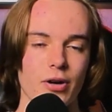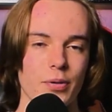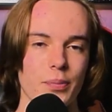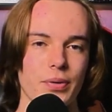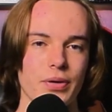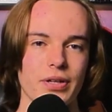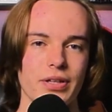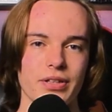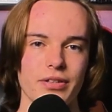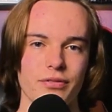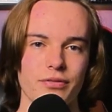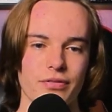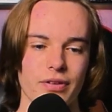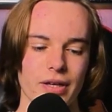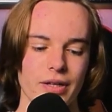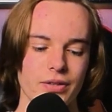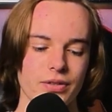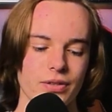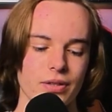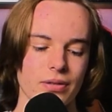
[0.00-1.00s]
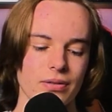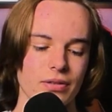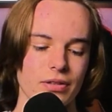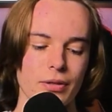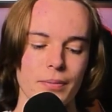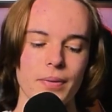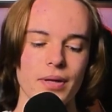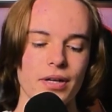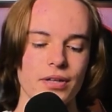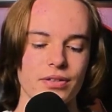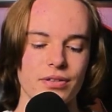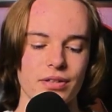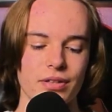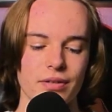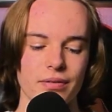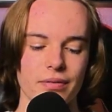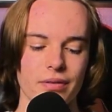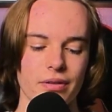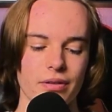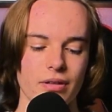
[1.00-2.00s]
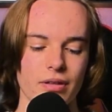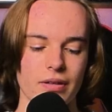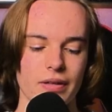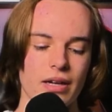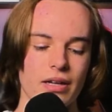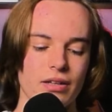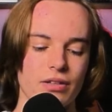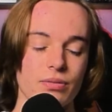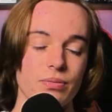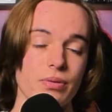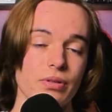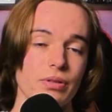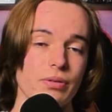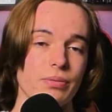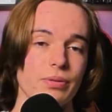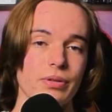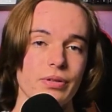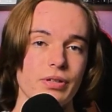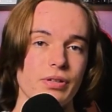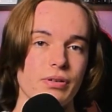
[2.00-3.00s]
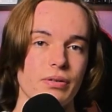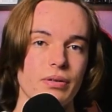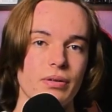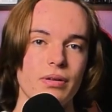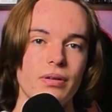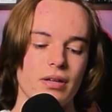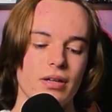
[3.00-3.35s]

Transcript: opening the face shell and the mask and everything, and it's really good.